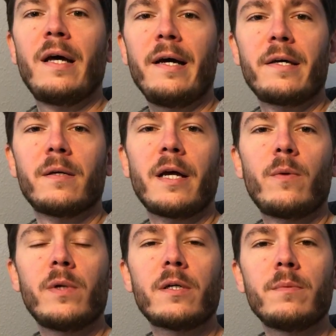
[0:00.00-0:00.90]
Hi,
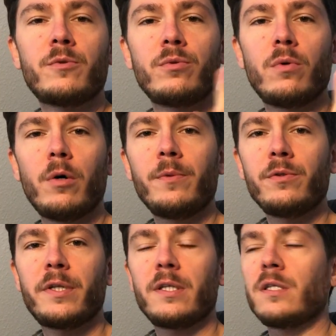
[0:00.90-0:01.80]
and welcome to Homo
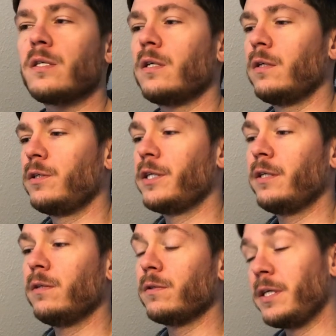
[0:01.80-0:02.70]
Ludens, a uh,
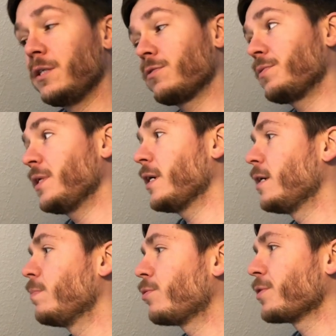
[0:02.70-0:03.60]
channel on history
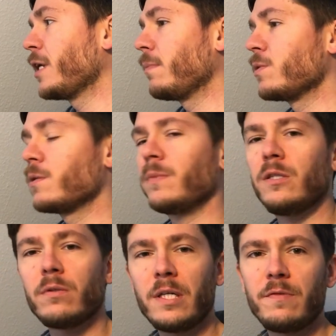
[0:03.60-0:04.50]
and board games.
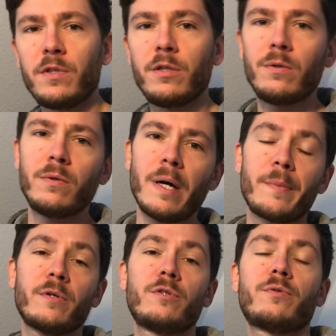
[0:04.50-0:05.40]
In today's video,
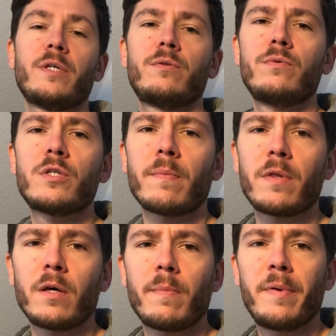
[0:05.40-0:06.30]
I'm gonna try to do
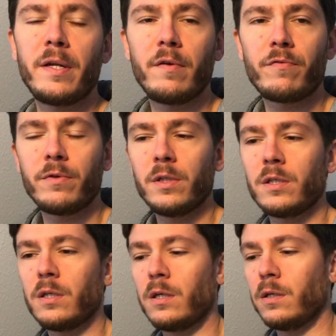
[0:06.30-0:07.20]
something a bit
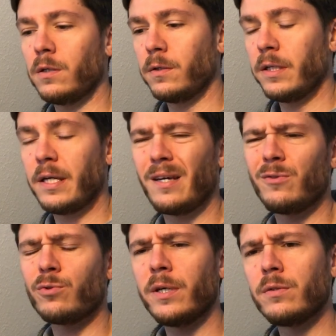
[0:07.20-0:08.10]
different uh, that I
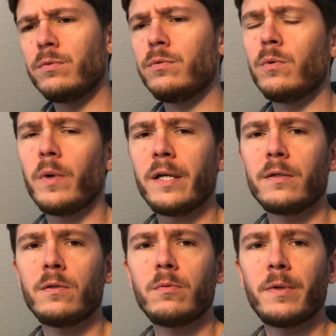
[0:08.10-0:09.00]
tried to do a while
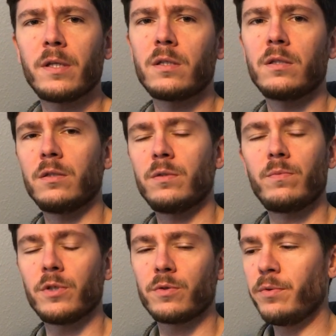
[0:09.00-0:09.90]
ago, but it
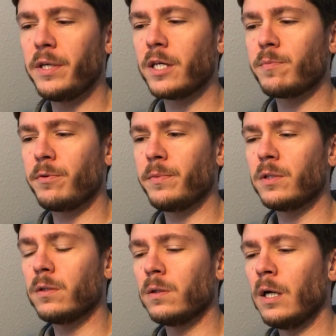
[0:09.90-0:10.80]
was really
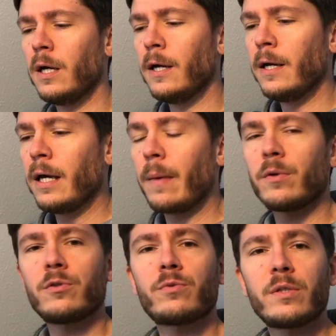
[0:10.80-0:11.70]
experimental. I'm
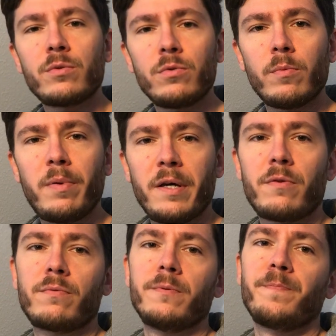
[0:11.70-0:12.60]
gonna try to do a
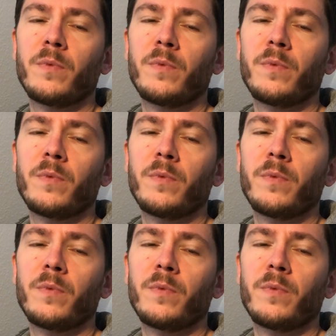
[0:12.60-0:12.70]
playthrough.